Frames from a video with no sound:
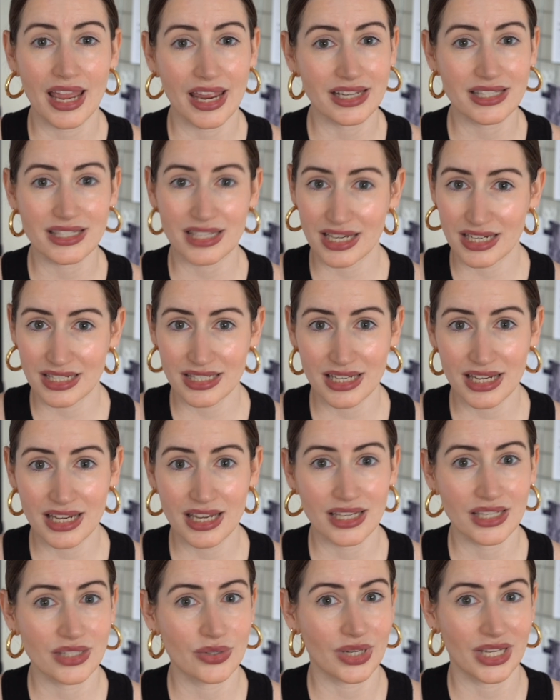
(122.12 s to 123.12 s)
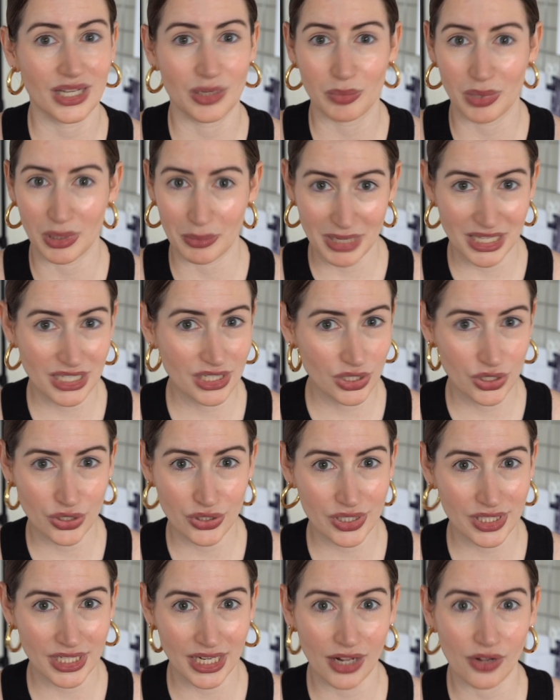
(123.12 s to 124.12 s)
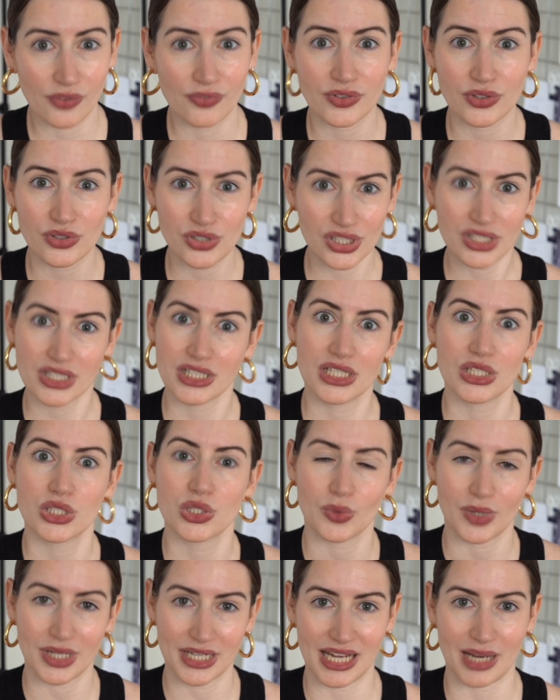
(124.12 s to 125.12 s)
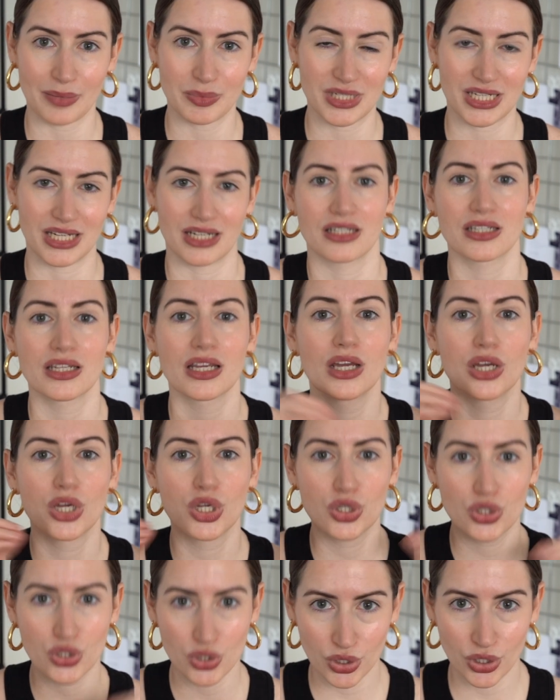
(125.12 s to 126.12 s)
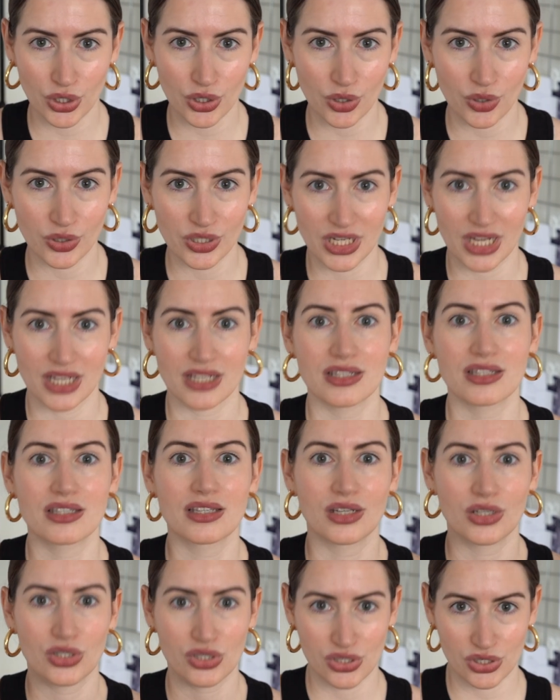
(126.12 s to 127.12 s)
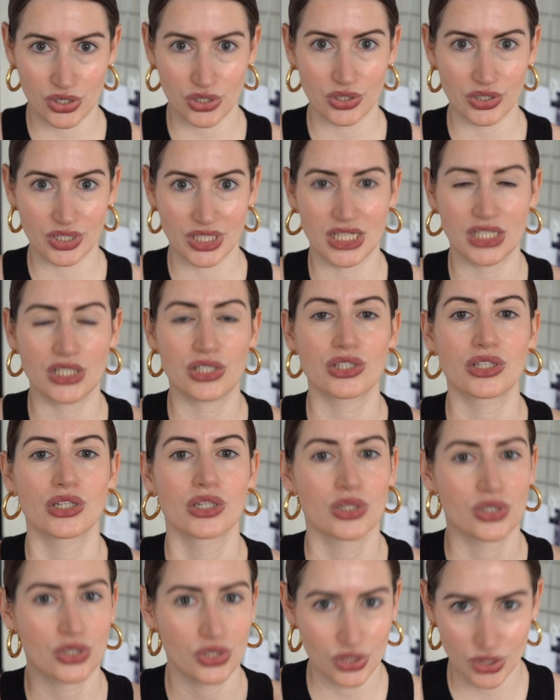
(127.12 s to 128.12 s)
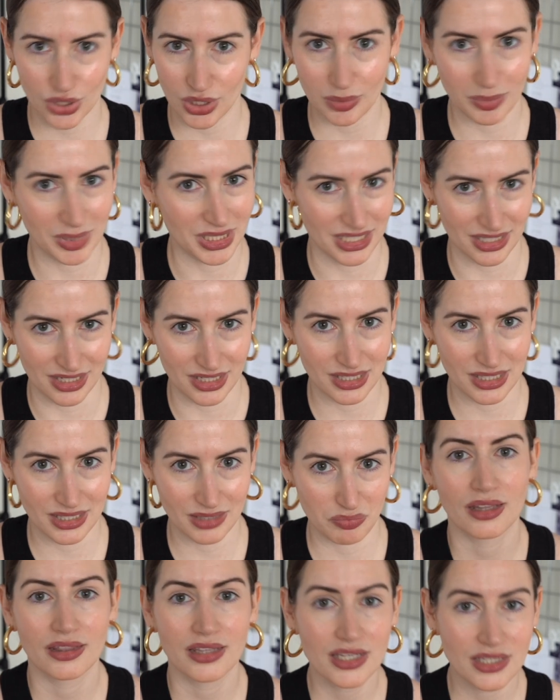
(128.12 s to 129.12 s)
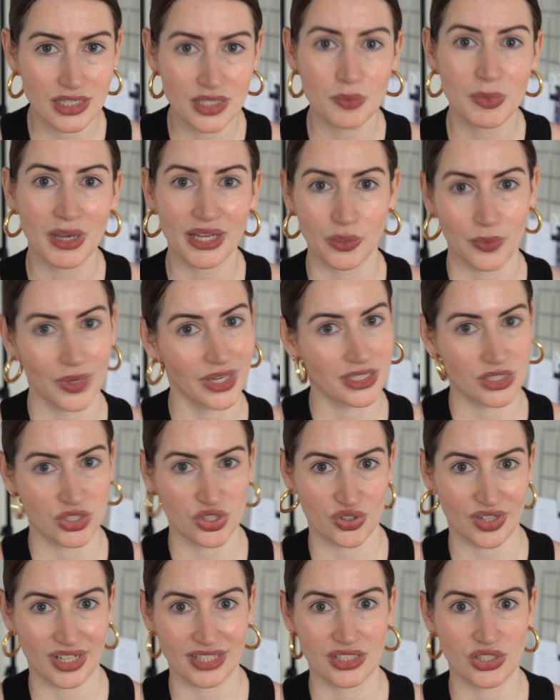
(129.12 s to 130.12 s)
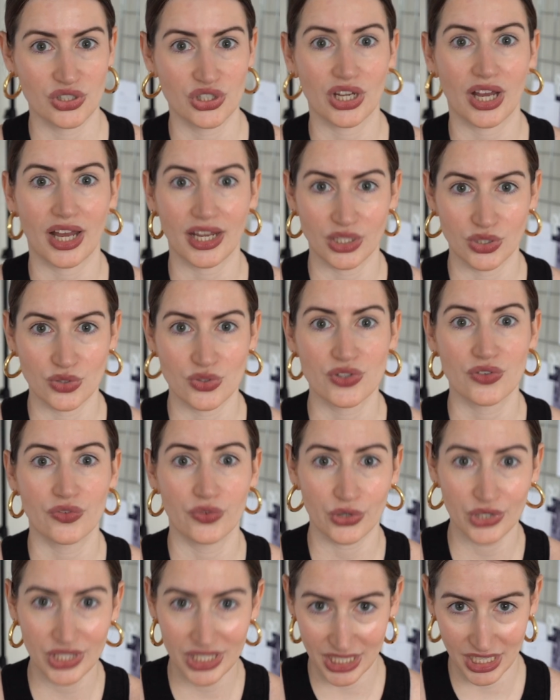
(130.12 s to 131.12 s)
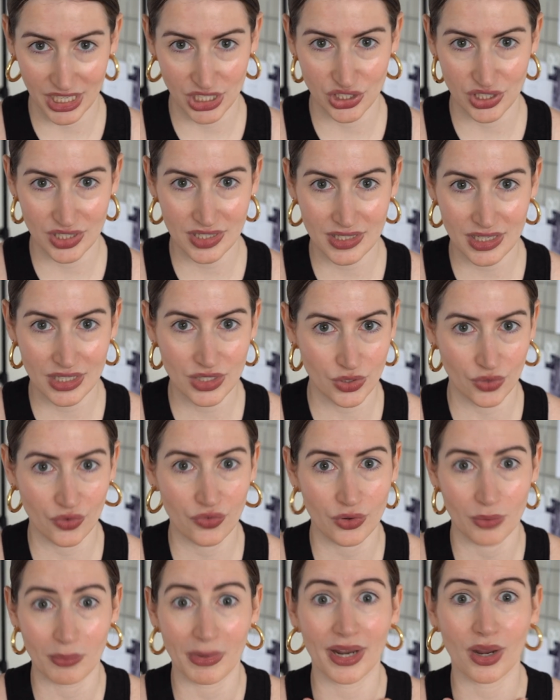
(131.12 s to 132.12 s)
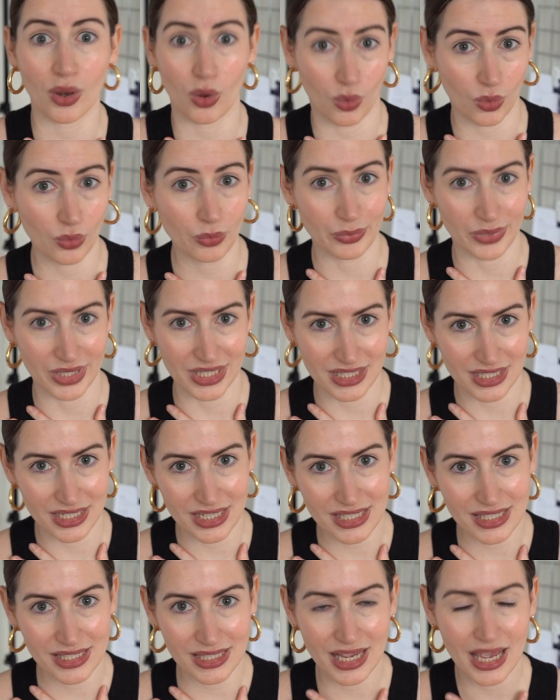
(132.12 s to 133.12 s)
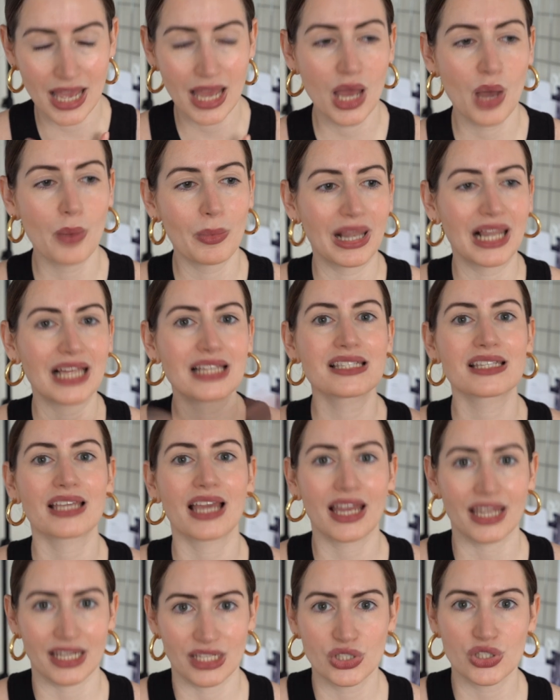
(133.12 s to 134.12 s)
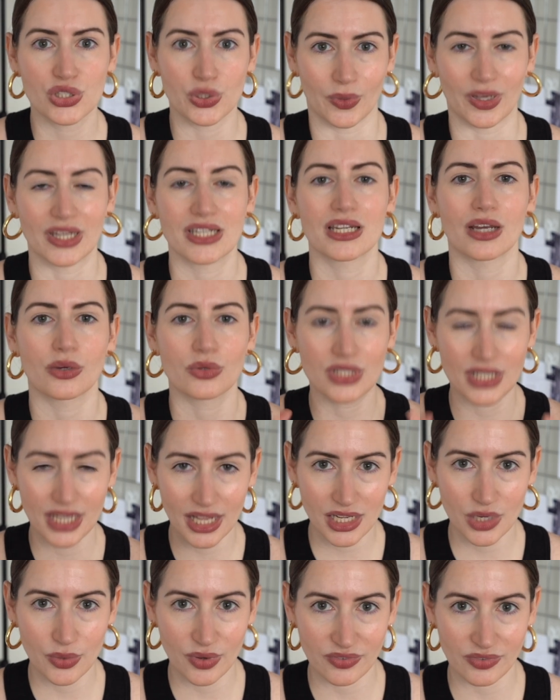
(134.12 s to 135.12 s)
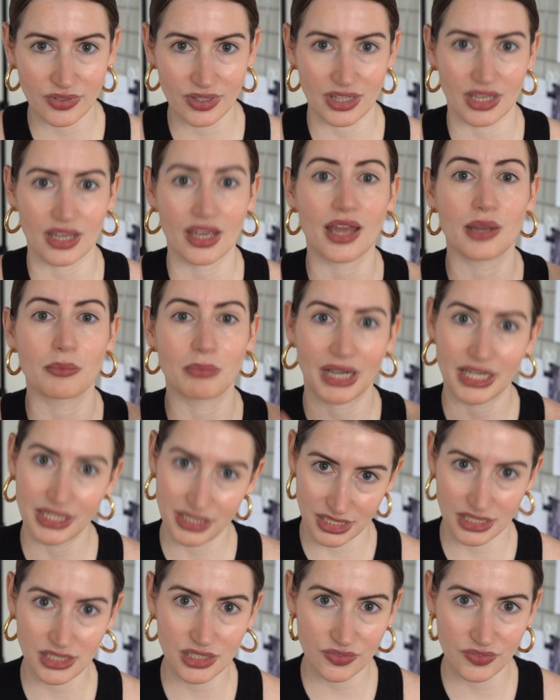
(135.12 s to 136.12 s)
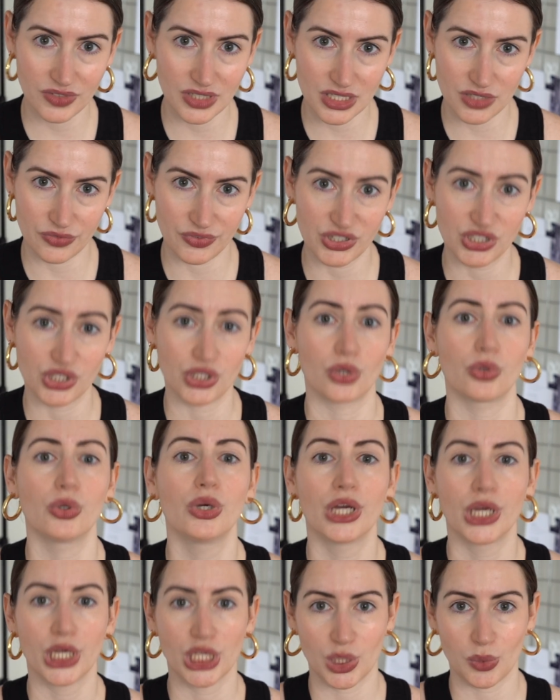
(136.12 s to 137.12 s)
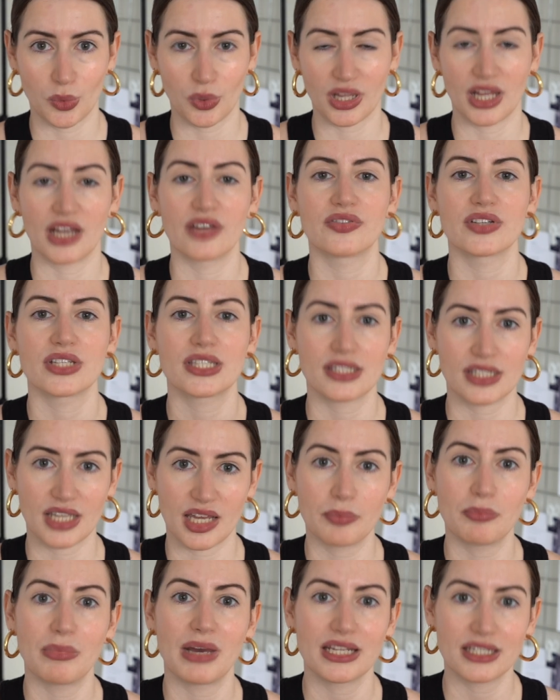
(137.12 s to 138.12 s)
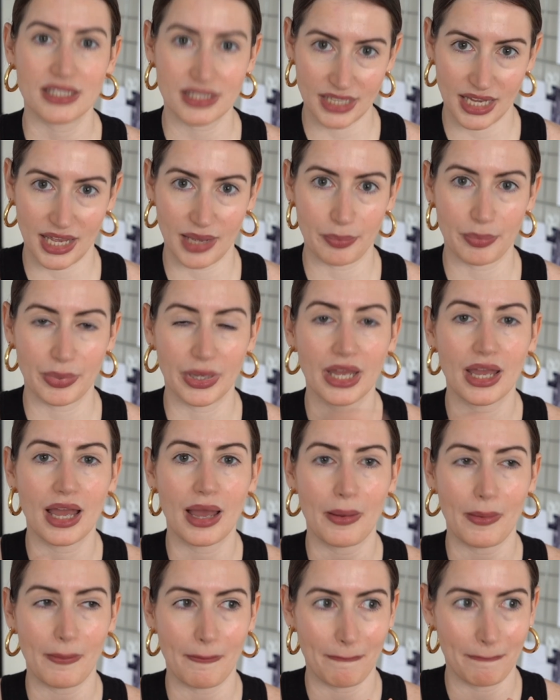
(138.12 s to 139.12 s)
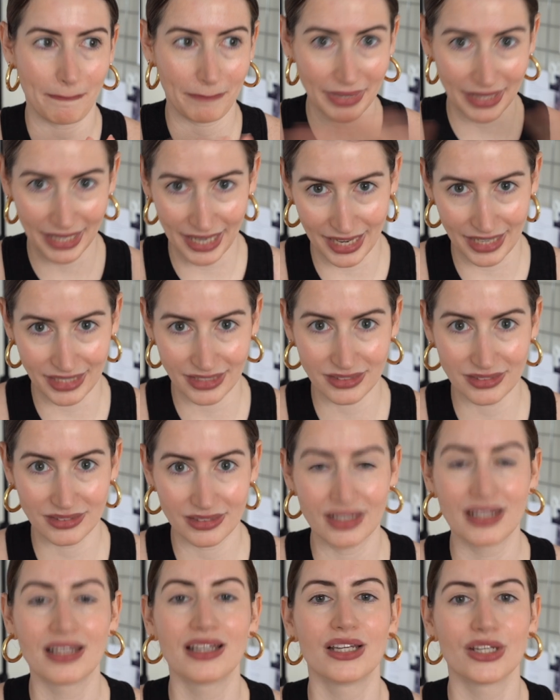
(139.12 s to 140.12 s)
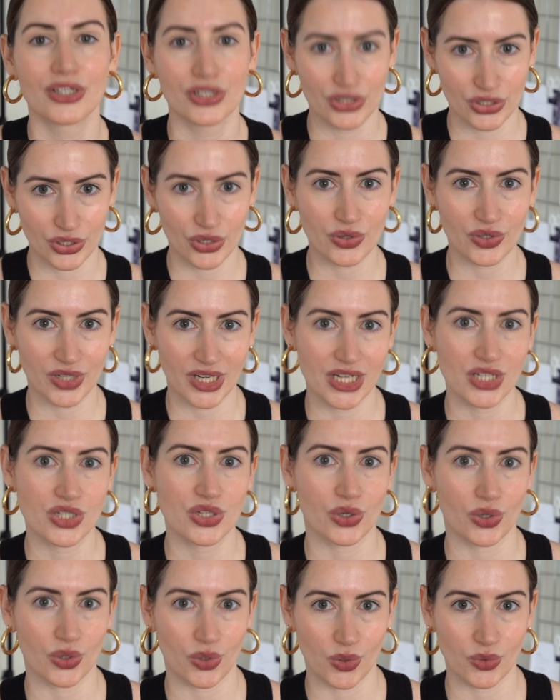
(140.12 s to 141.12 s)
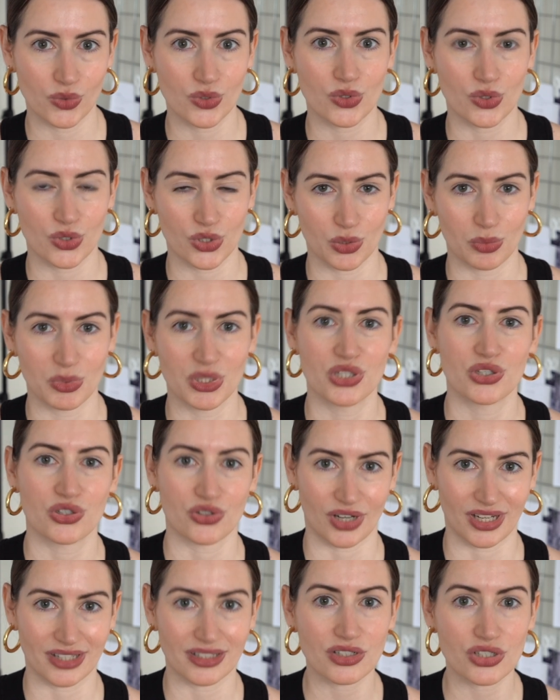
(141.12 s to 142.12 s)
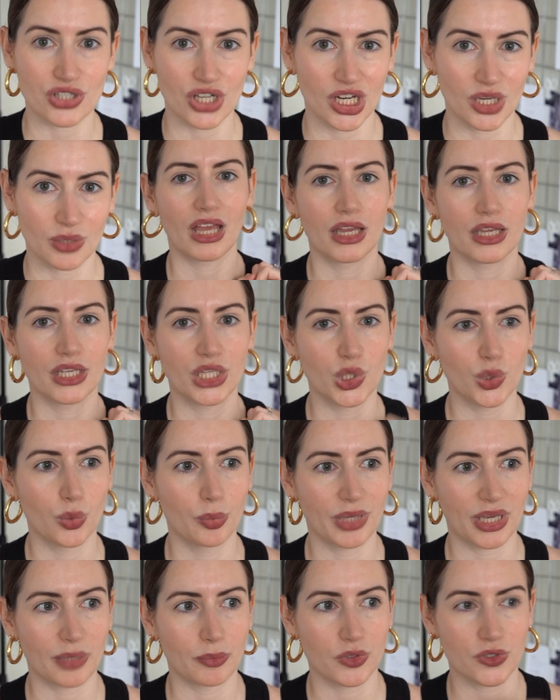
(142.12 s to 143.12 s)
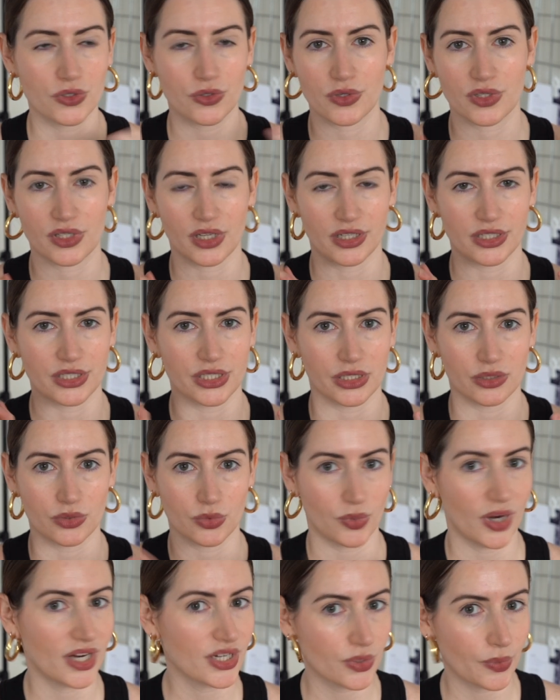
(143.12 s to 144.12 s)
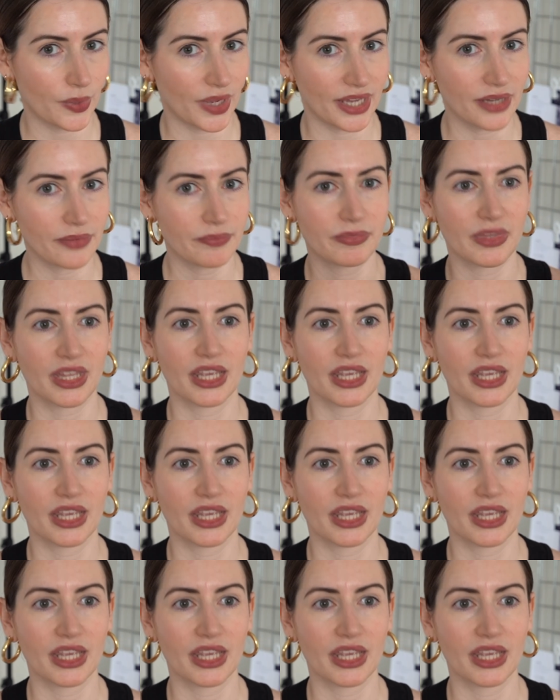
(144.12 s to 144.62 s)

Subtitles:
It's easy, you can implement it yourself, you just need to adapt it to your audience, to your niche, to your business. This is, by the way, the strategy I use for the agency, so for my own business. But let's get into it. I'll tell you everything, and by the end of this video, you will have a step-by-step plan to create your own social media strategy. You'll be able to start it right away.